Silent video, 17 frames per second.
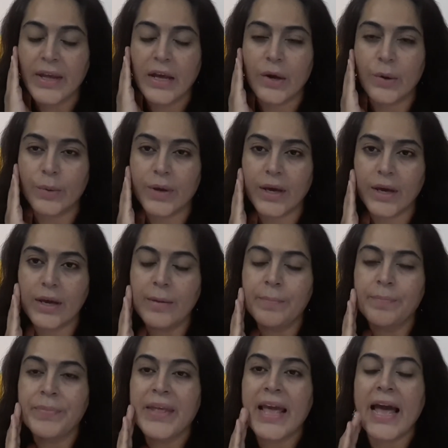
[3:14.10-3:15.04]
Okay,
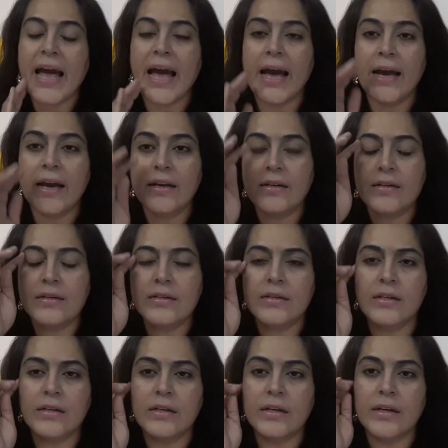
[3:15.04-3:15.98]

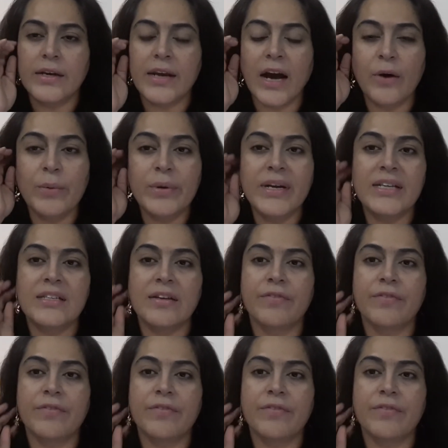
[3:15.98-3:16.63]
and nowadays,